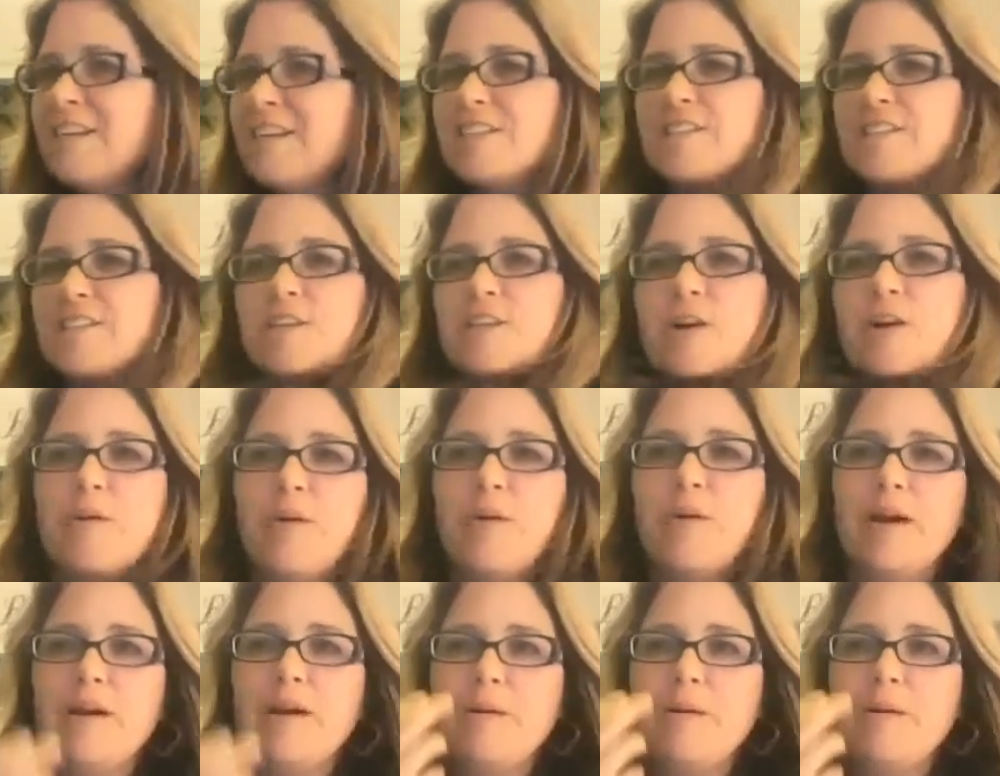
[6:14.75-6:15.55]

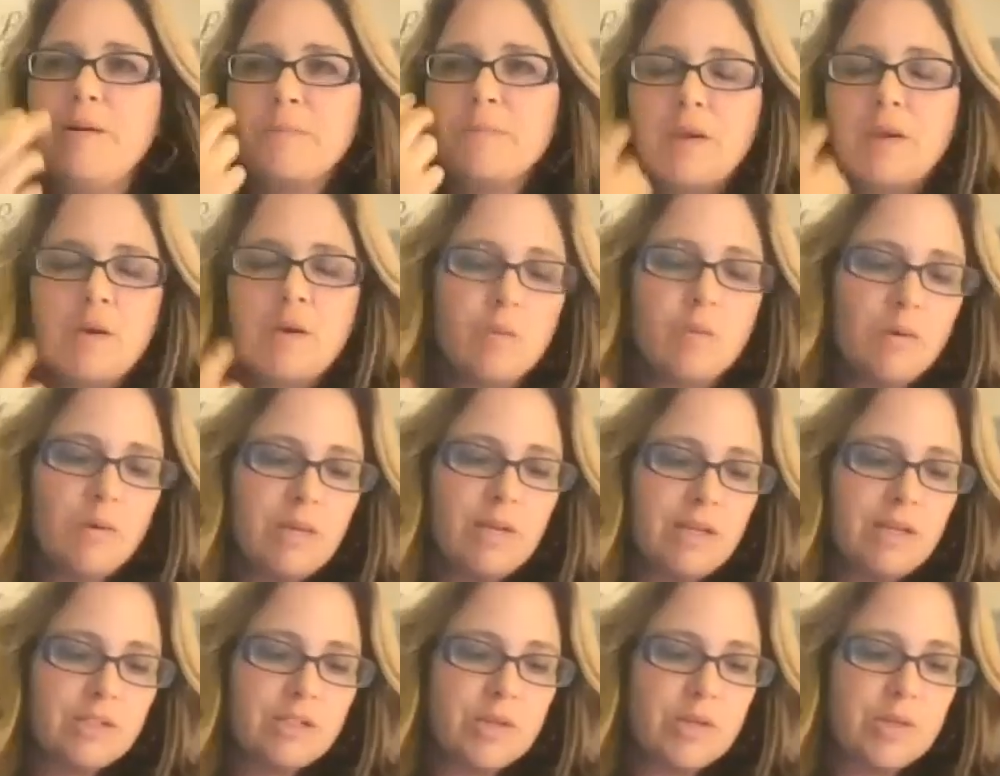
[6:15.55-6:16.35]
So what
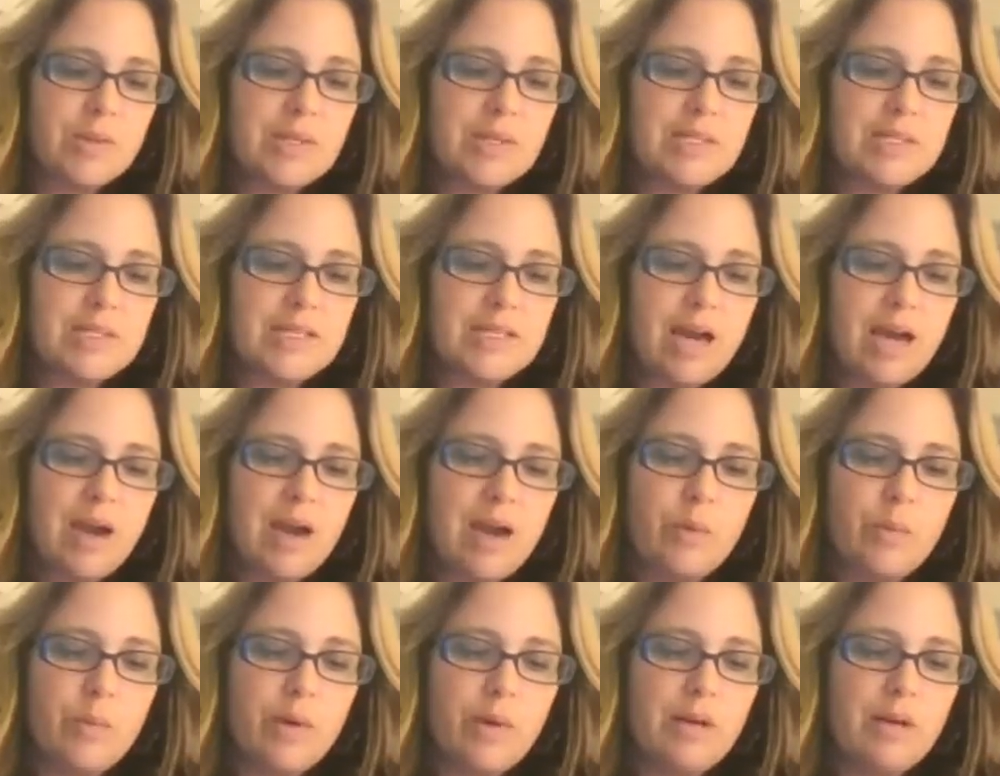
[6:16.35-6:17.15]
I'll do is
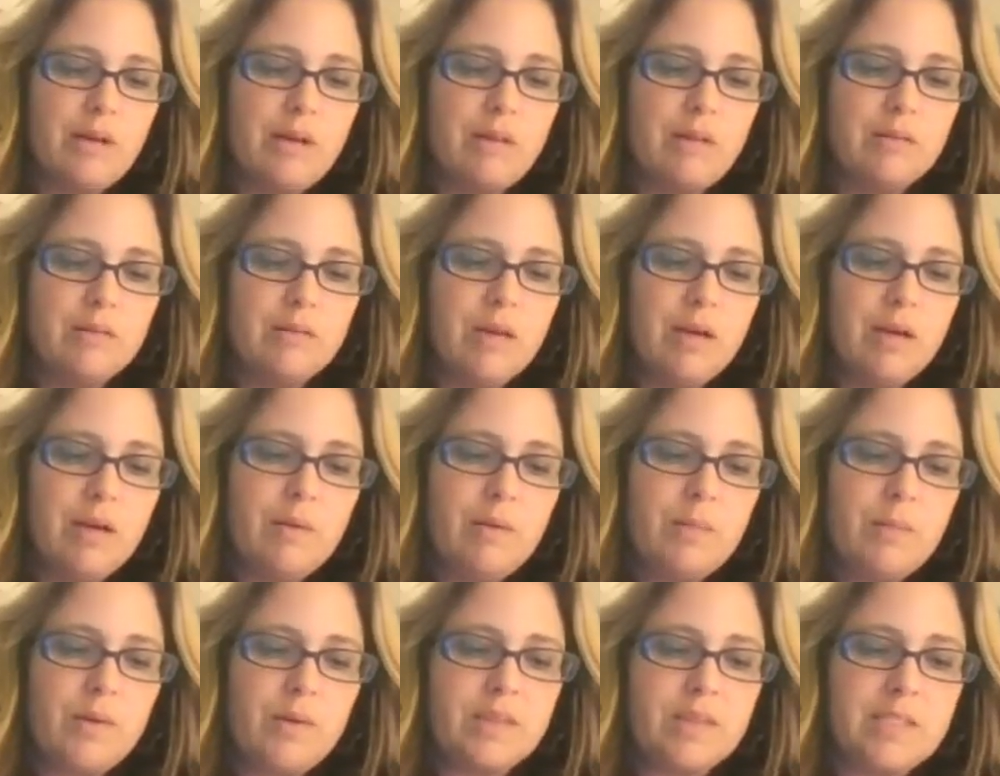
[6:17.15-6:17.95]
I will
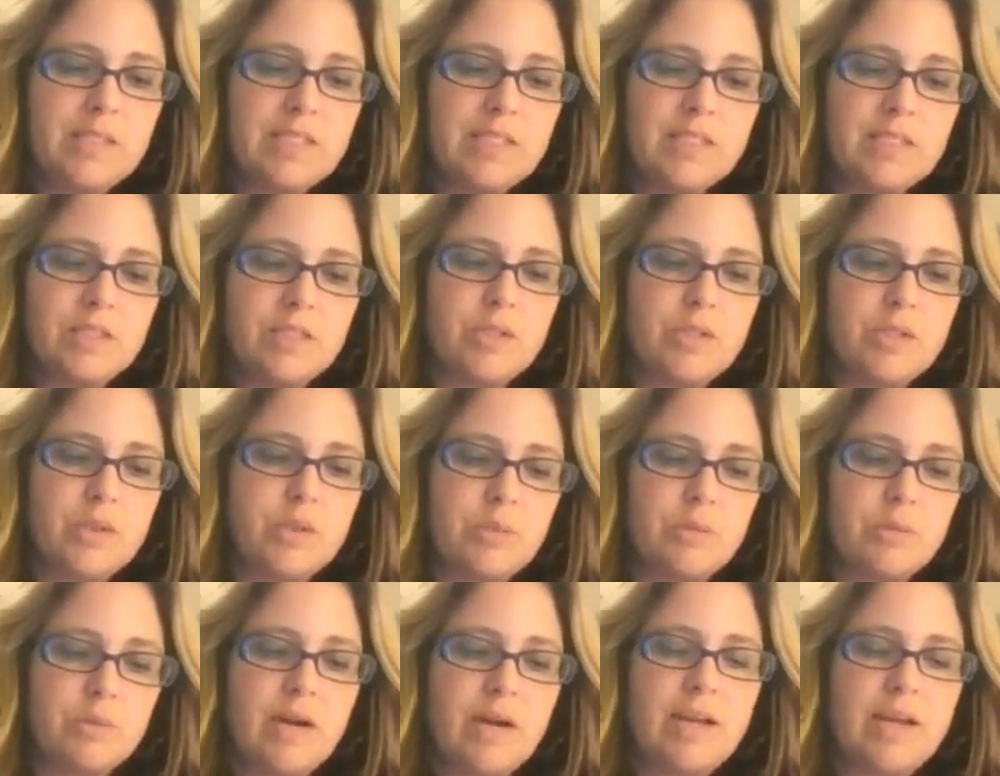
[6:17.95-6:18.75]
put this
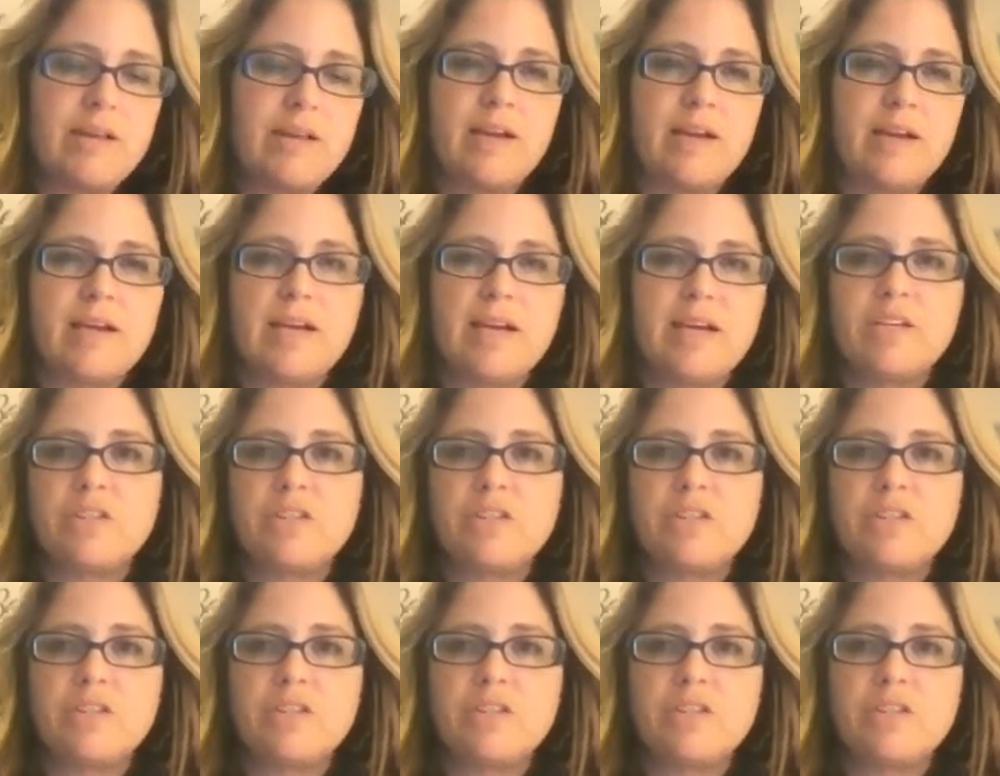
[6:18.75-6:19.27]
into, I kind